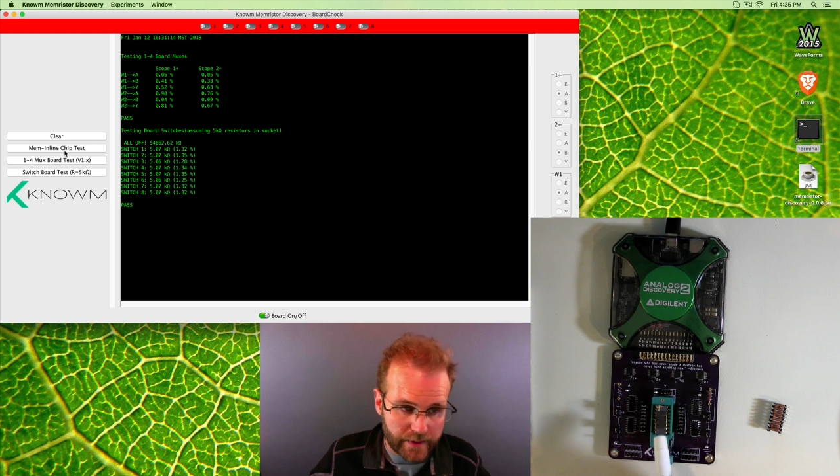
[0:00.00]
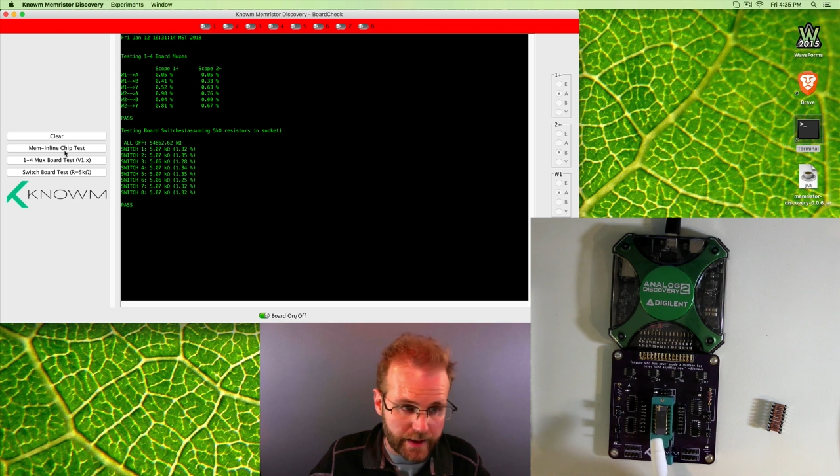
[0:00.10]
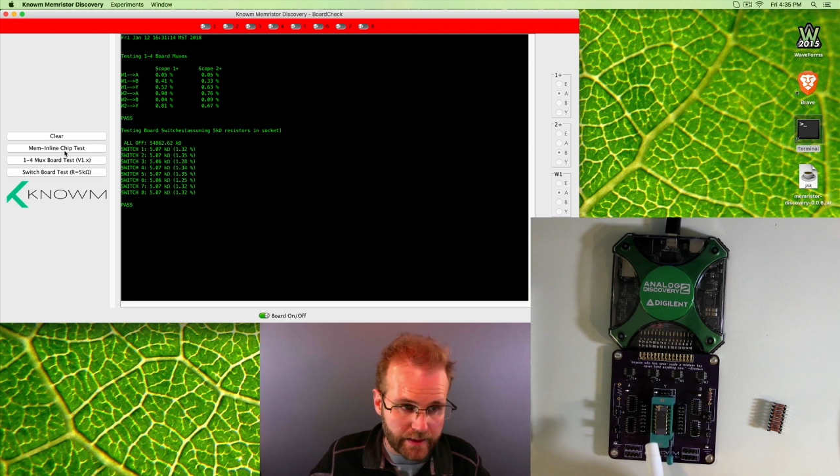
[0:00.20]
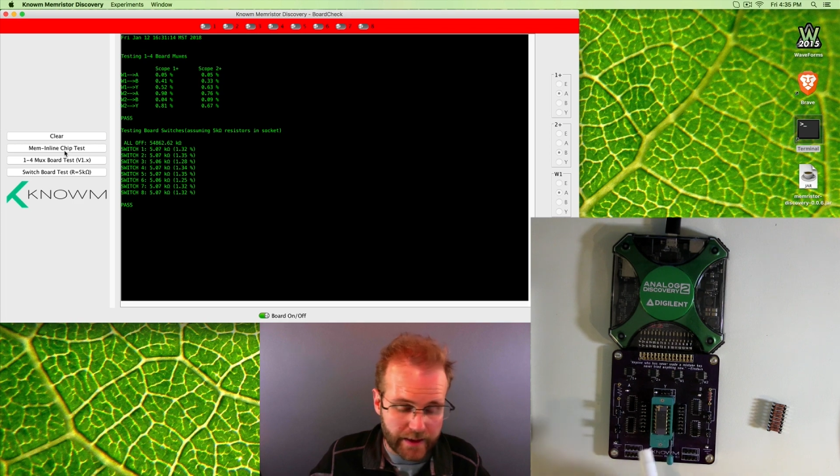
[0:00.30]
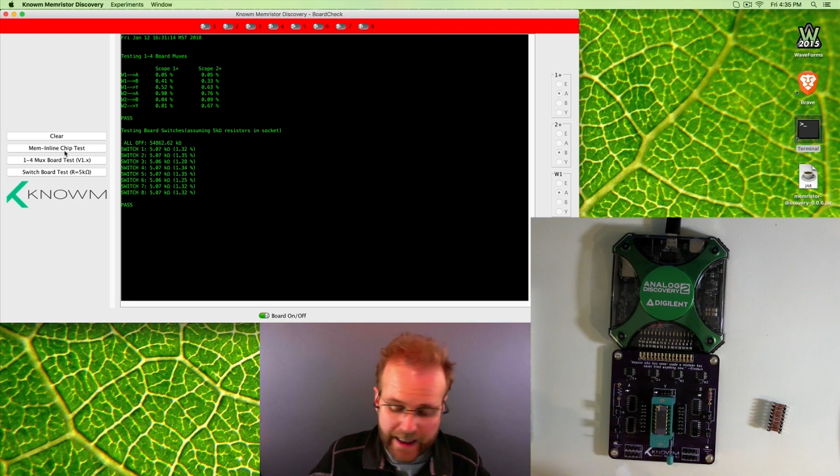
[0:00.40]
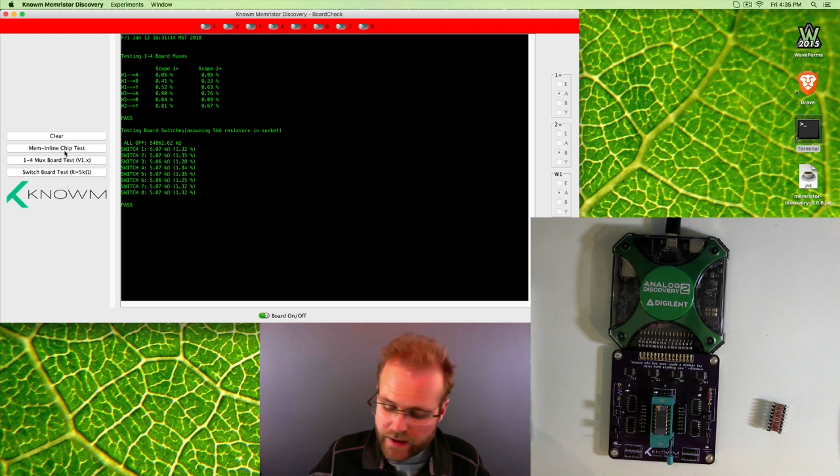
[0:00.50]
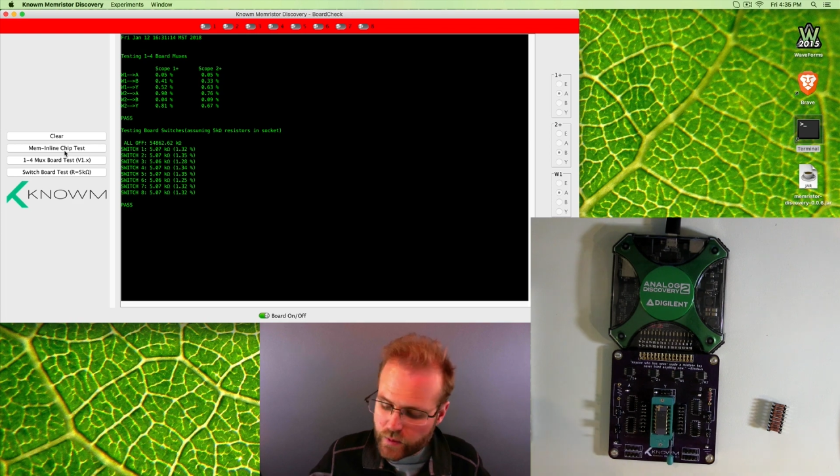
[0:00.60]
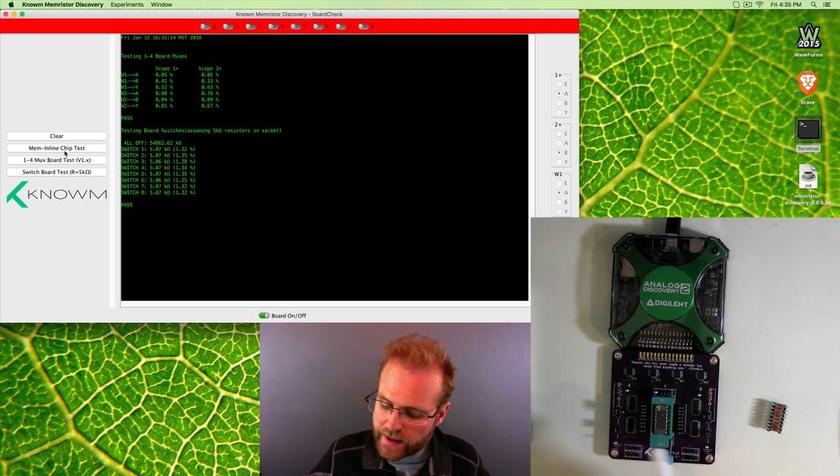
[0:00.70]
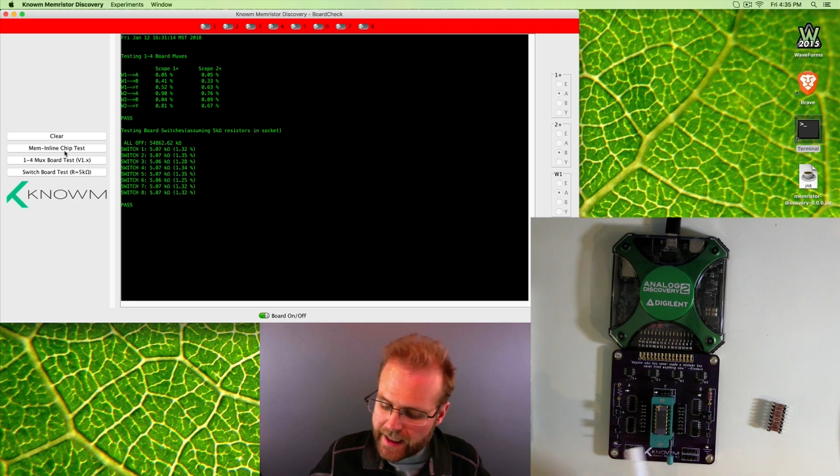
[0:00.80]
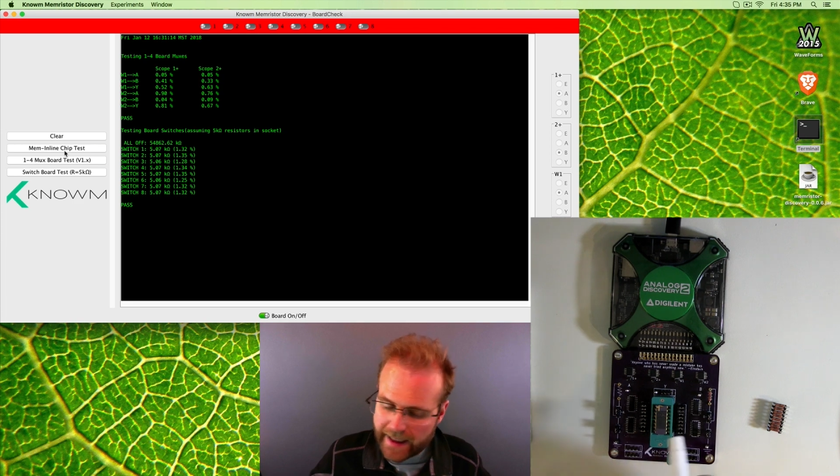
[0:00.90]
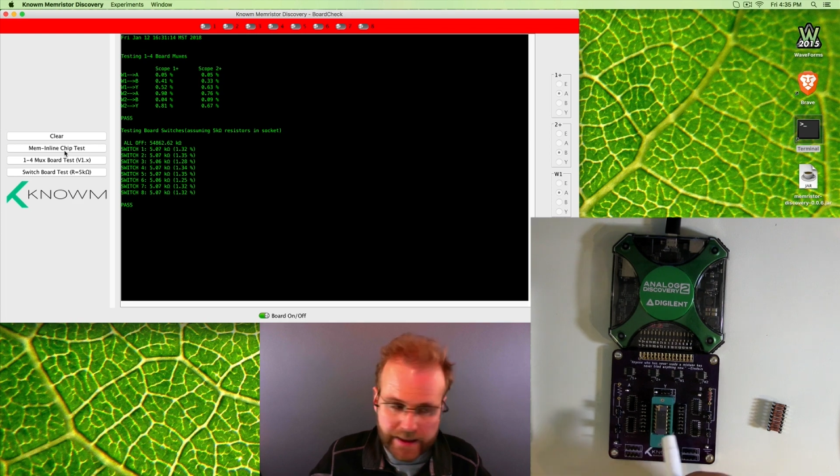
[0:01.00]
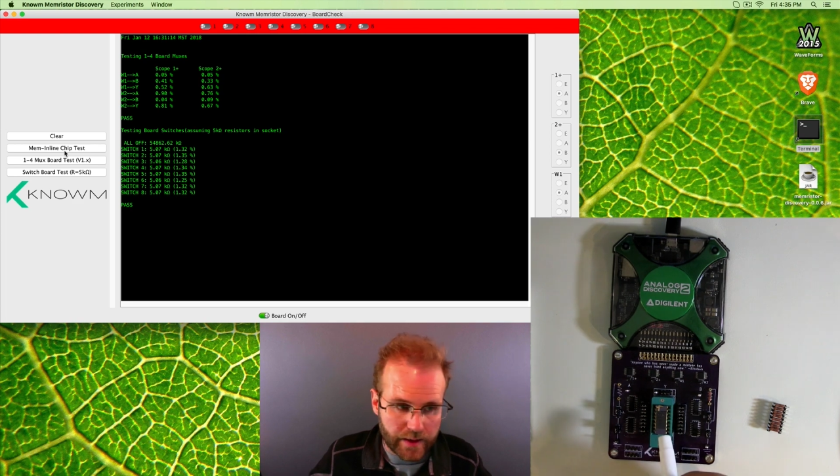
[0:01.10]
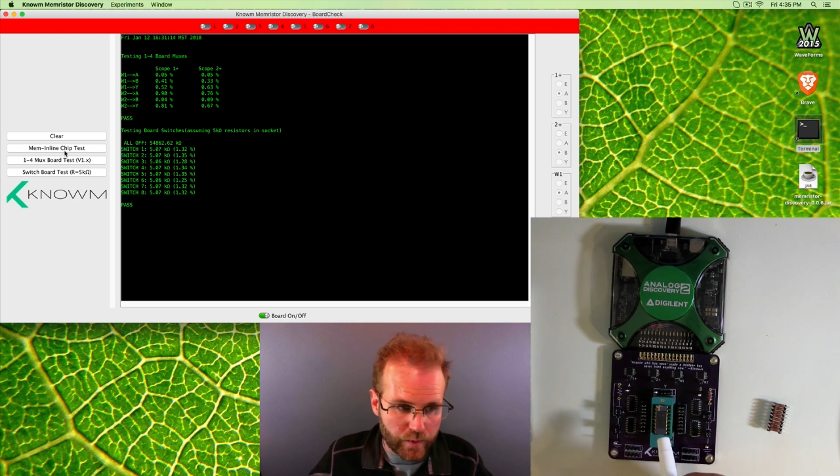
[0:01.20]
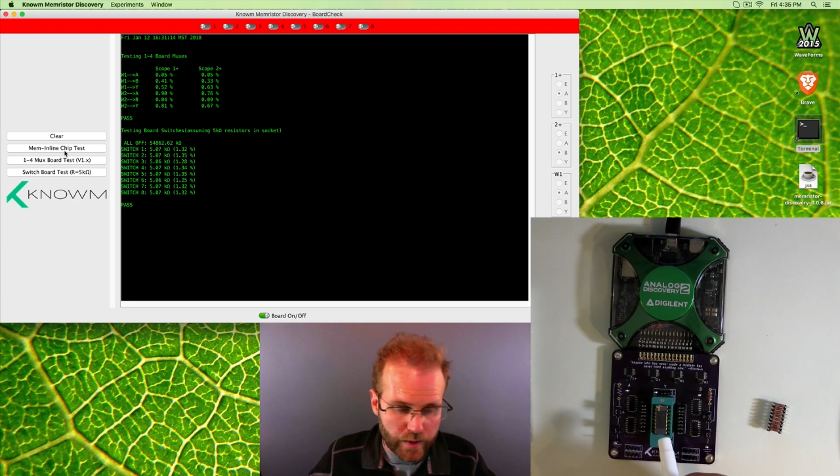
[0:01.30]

and as we add them,